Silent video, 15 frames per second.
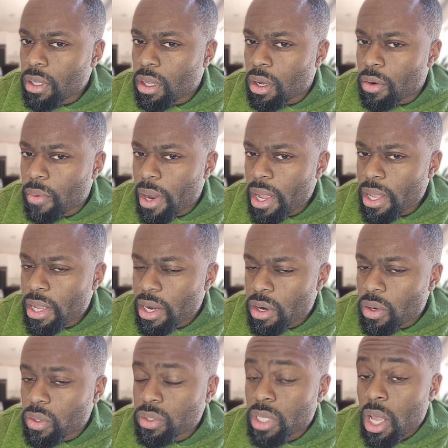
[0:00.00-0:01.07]
All right. Here
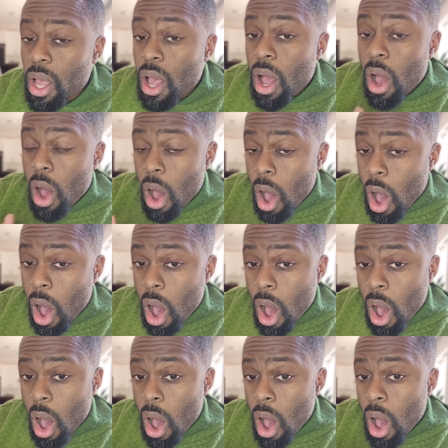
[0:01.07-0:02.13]
goes.
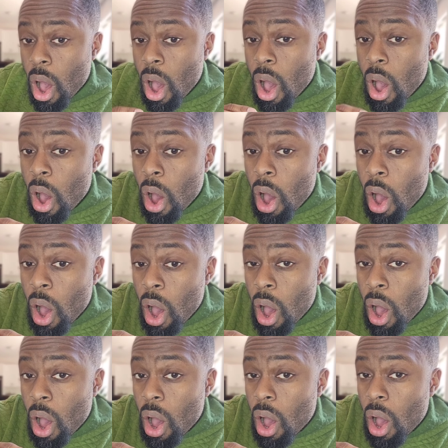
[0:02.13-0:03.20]
Ah.
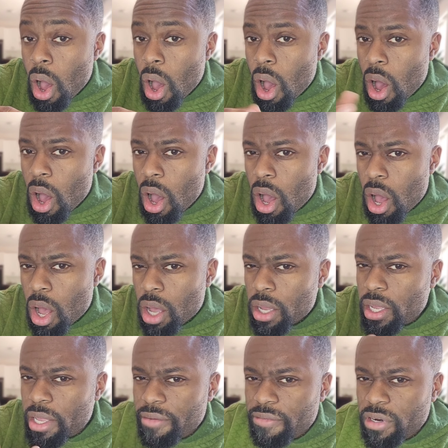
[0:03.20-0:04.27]

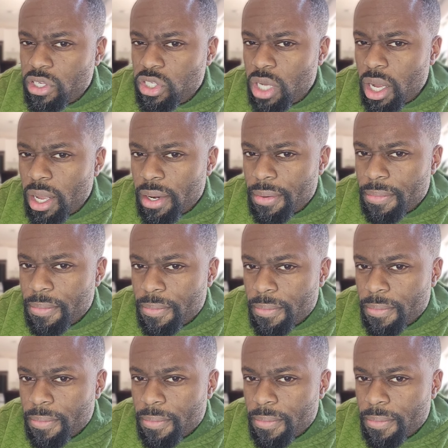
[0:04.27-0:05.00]
Give it a shot.